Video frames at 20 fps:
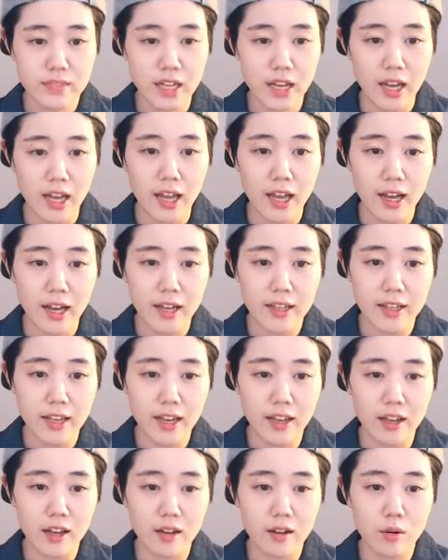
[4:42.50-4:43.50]
And
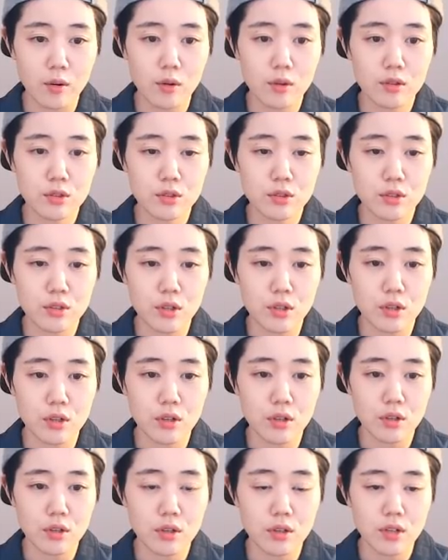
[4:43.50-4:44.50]
yeah,
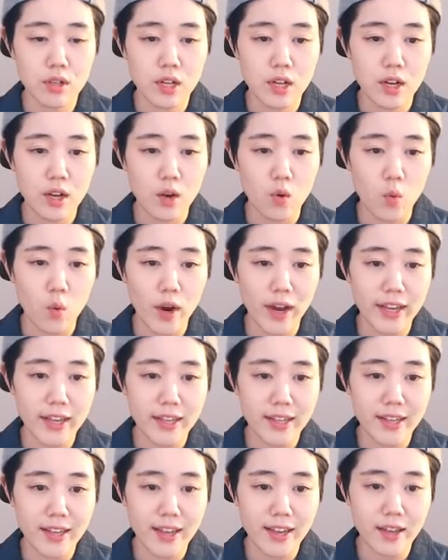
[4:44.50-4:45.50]
also white
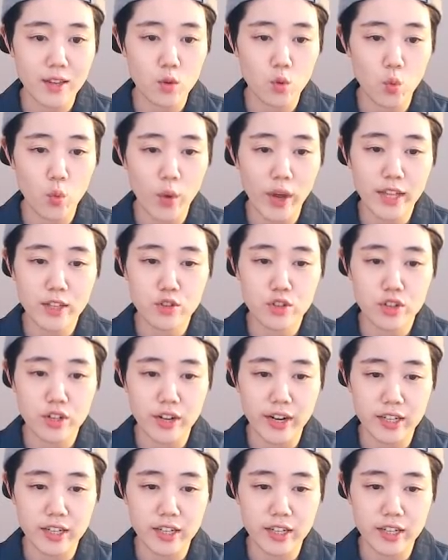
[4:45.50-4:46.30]
can wedge here.